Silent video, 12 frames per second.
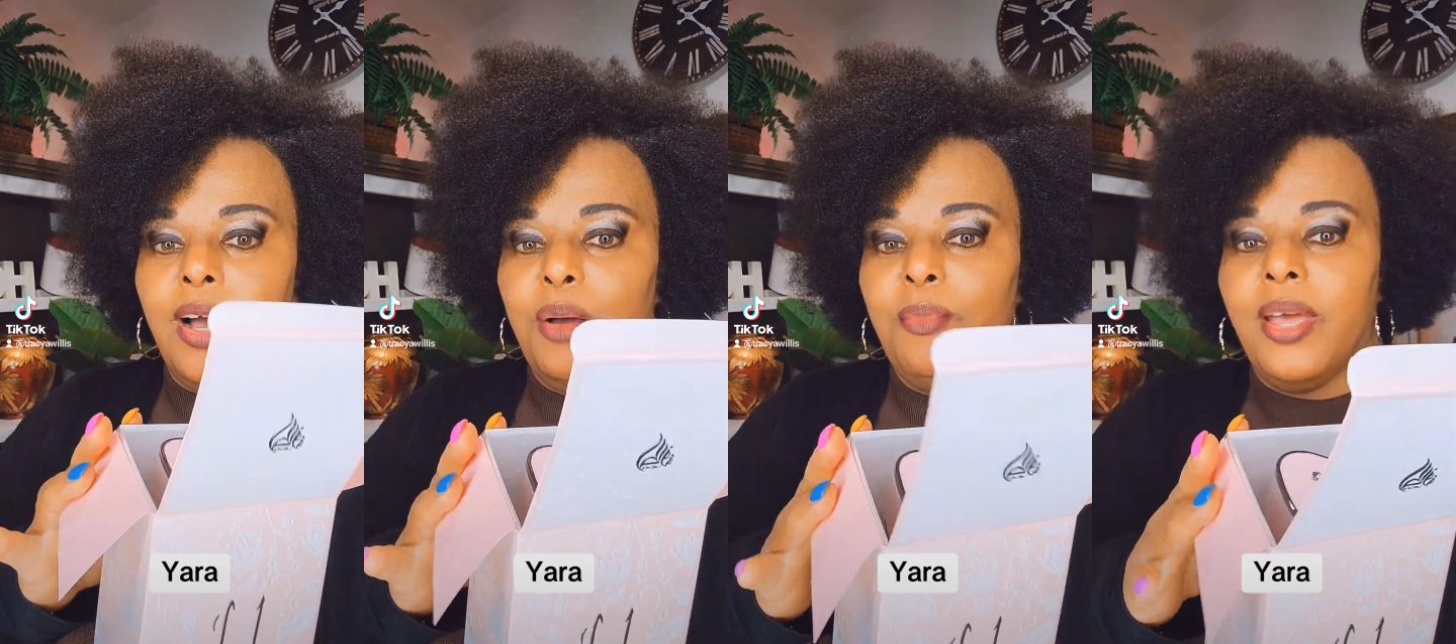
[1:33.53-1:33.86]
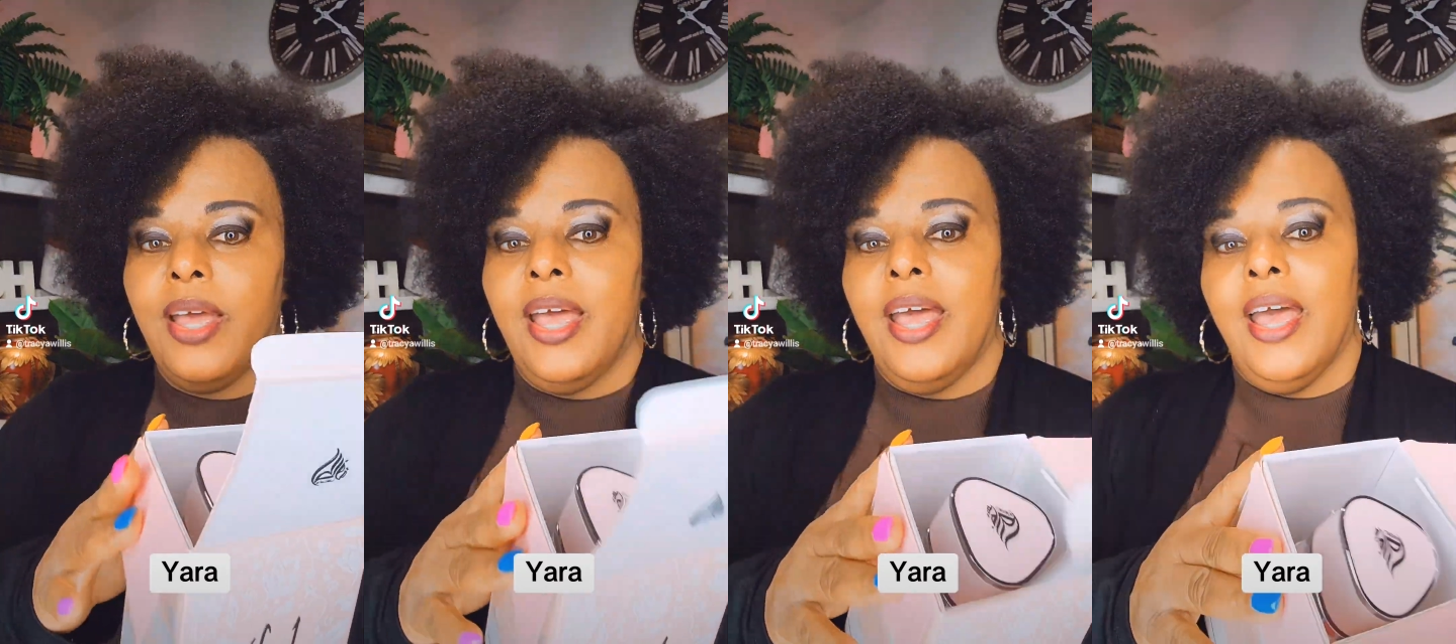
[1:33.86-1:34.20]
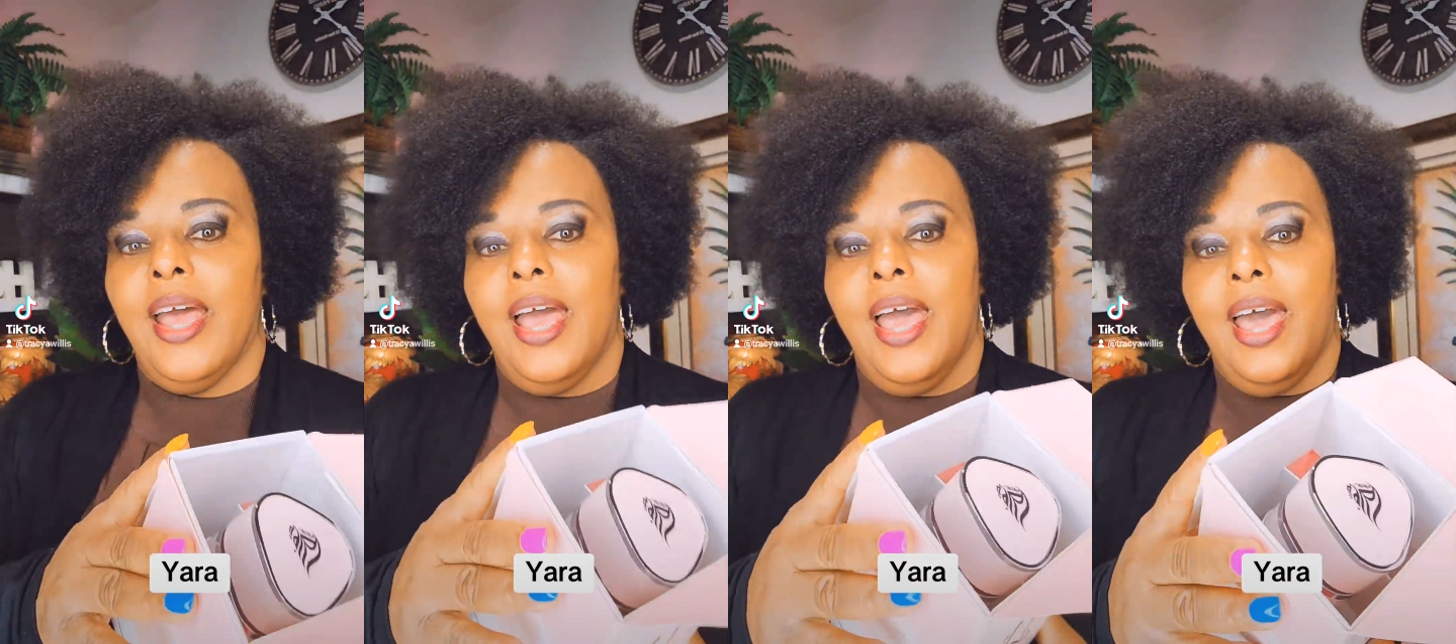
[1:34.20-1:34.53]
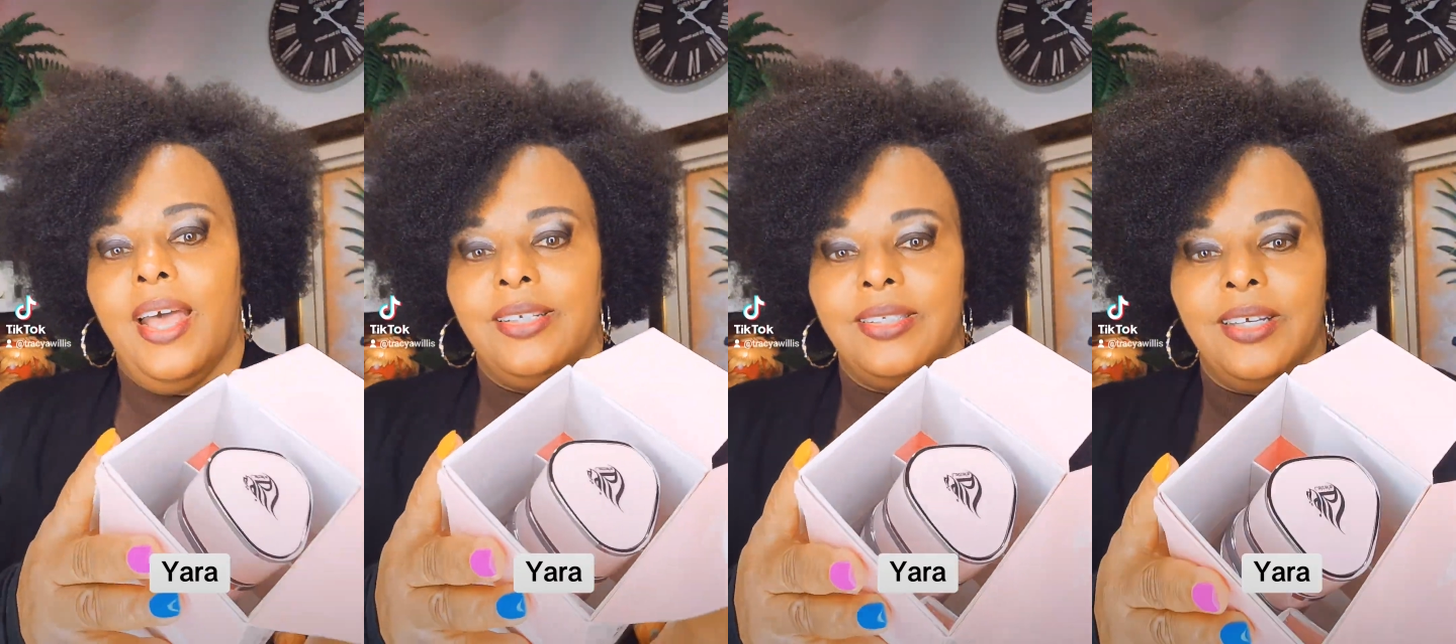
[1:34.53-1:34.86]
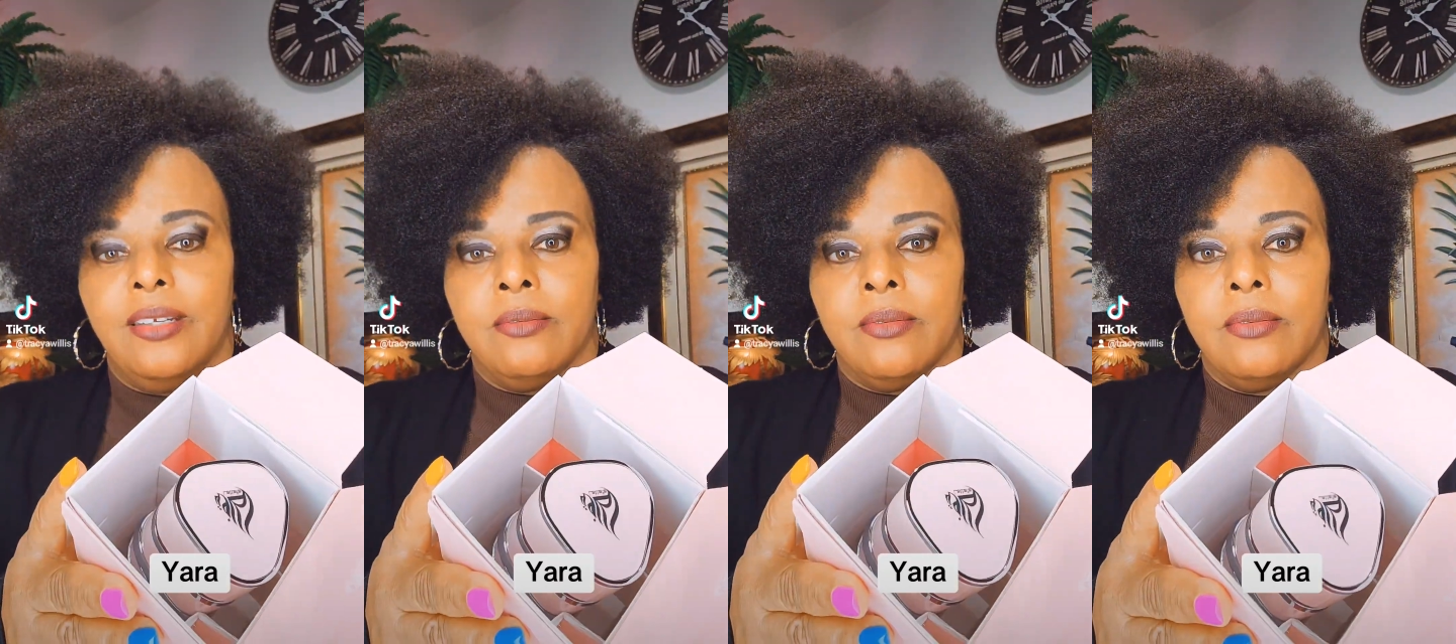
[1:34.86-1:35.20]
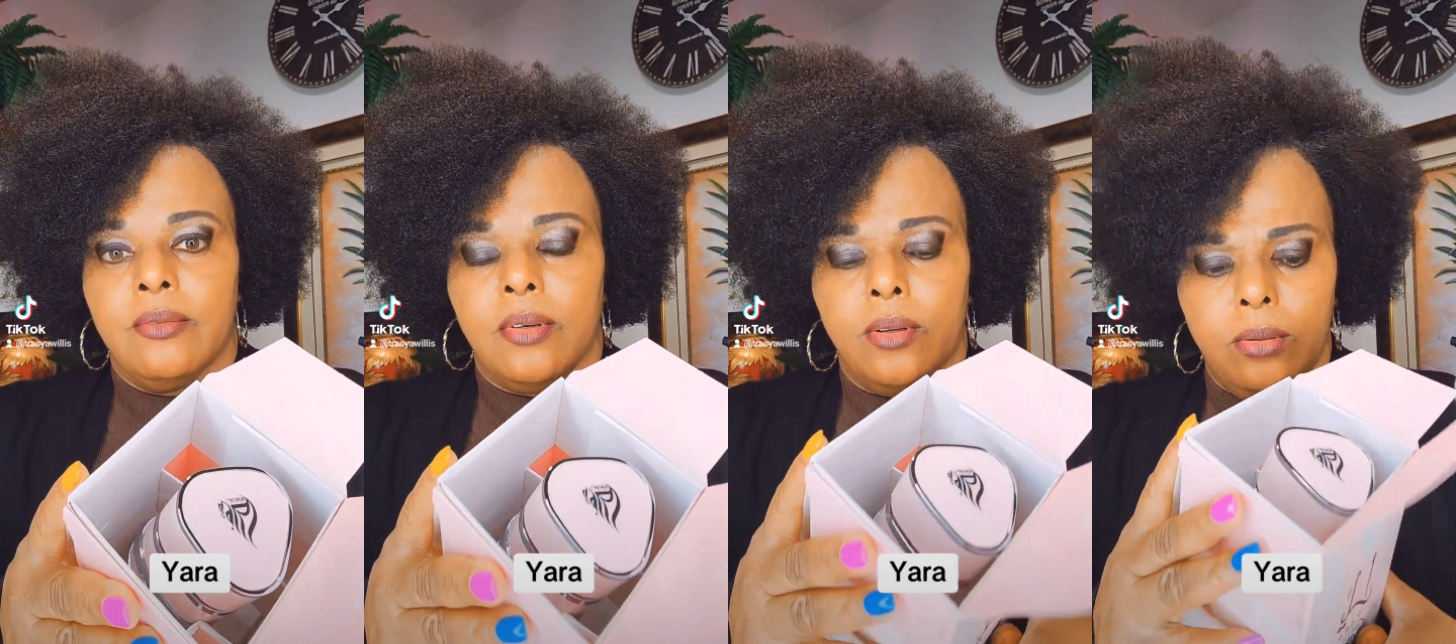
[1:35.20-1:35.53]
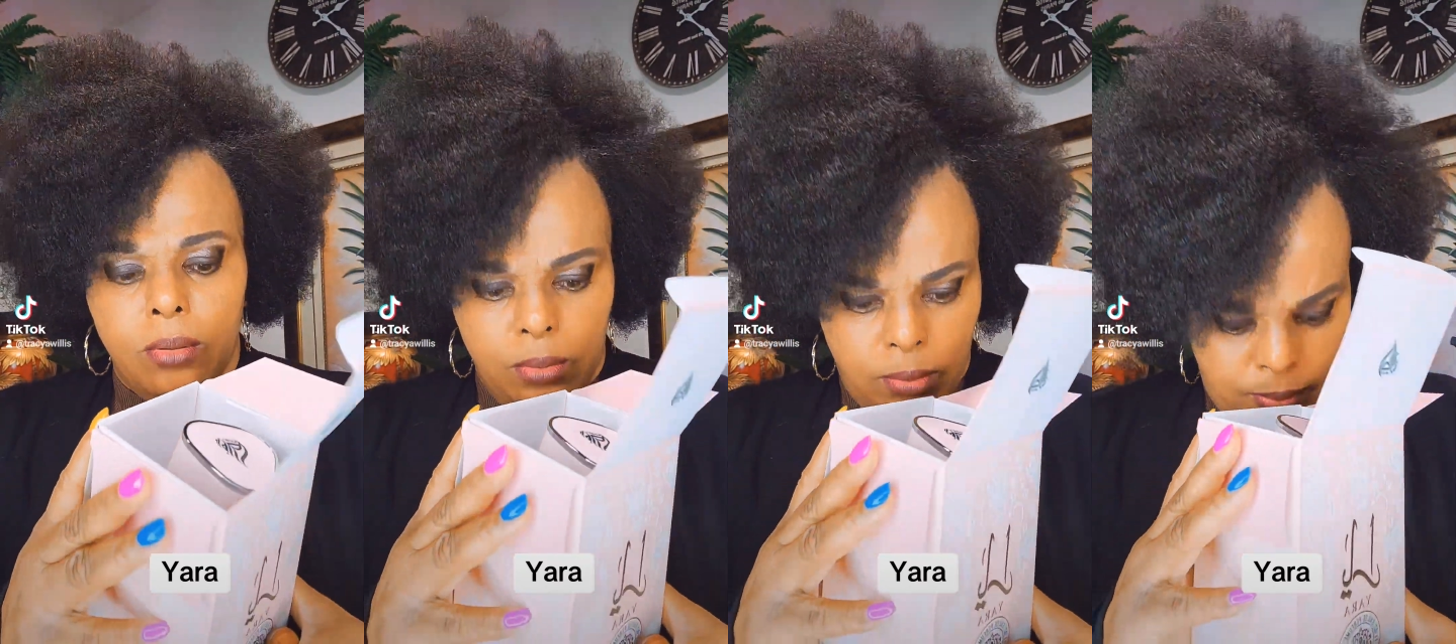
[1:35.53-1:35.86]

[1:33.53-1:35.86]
up and, oh,